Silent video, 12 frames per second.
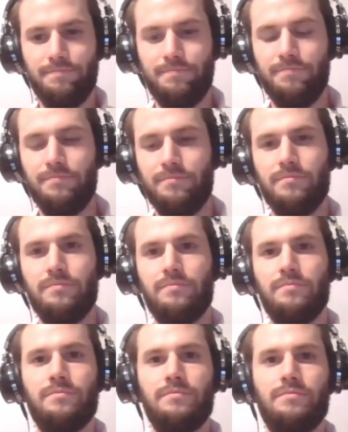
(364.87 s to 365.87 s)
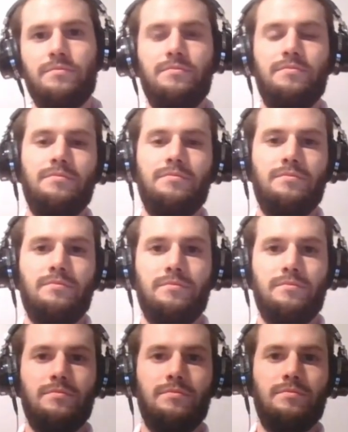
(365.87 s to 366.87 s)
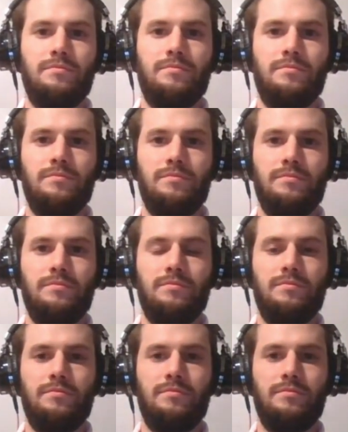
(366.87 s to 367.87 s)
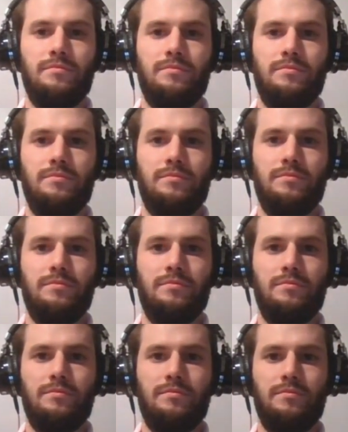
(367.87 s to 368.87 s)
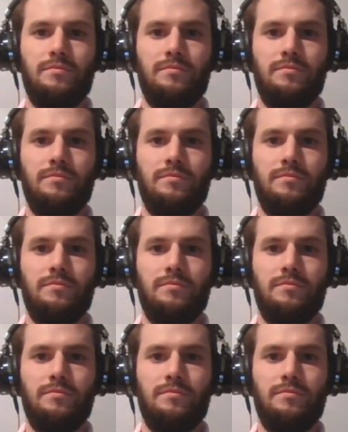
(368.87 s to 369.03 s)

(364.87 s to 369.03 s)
[no speech]